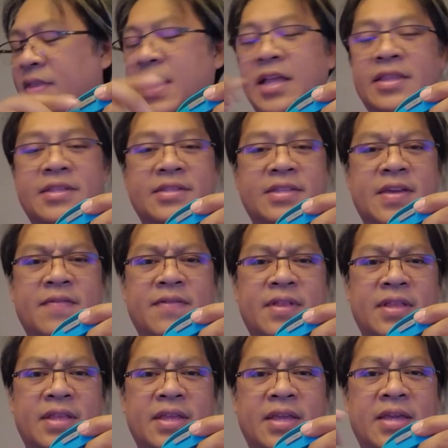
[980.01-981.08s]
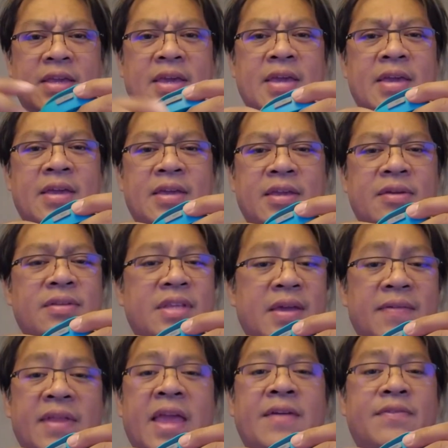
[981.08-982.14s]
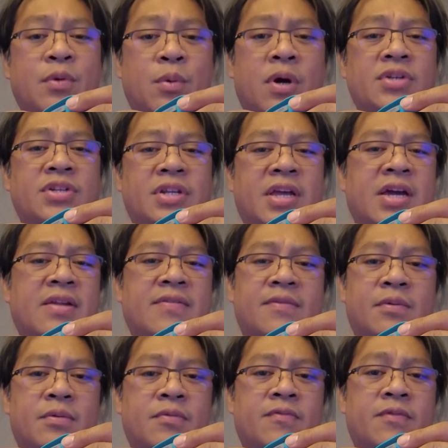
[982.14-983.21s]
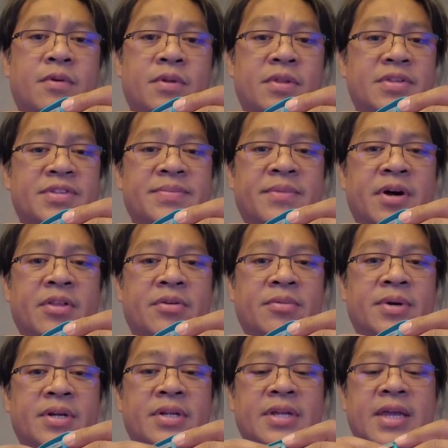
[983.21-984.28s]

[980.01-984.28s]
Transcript: That's definitely, you definitely have to watch it out for the smaller one.